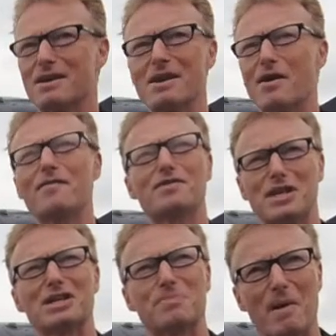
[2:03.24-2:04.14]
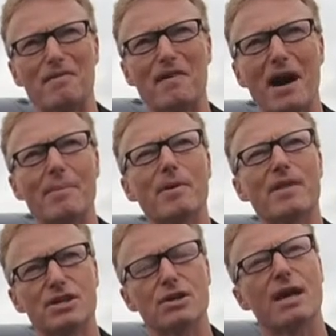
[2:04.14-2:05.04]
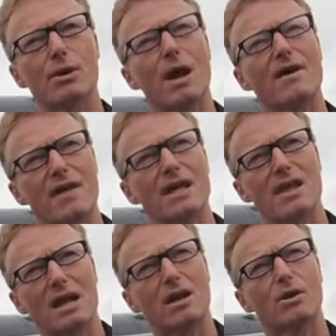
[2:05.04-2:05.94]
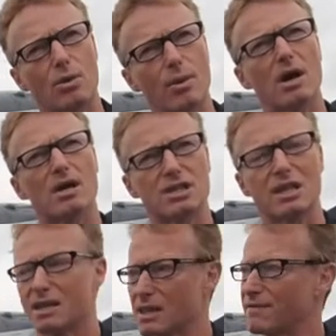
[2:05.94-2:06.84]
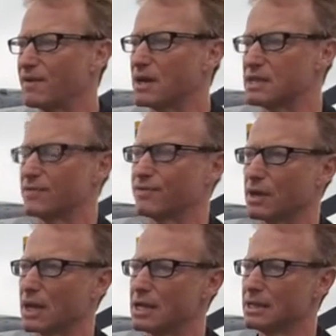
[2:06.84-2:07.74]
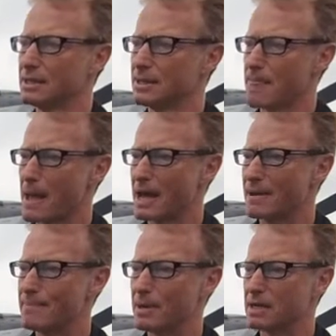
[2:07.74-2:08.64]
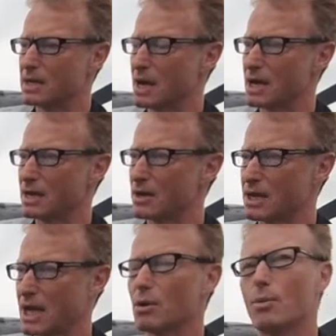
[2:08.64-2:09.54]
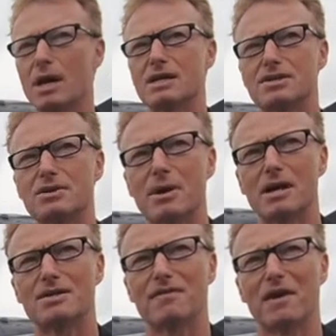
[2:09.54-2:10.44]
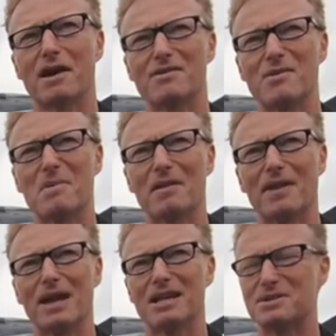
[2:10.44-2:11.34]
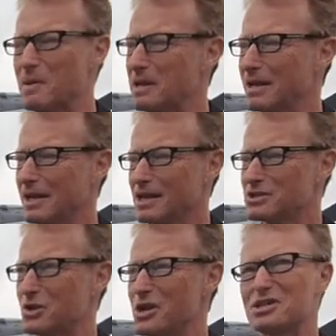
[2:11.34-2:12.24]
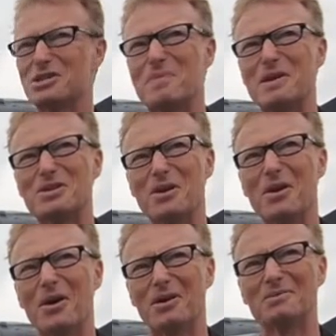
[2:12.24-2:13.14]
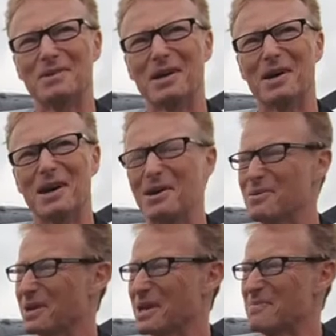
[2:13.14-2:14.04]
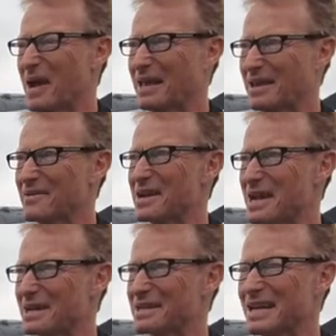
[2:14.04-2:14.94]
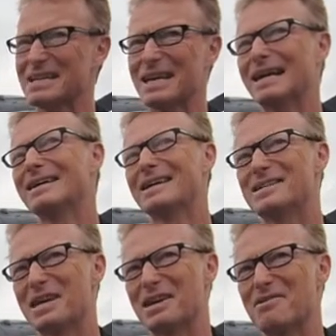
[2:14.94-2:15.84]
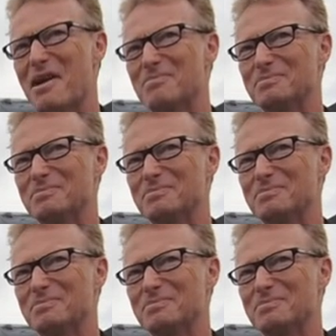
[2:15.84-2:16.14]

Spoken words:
obviously a Spitfire, but they all have their little quirks, and they fly differently. But you know, I cannot wait to fly her on Monday. It's been 2 years, has been too long, and I want to get back in her again and take her up.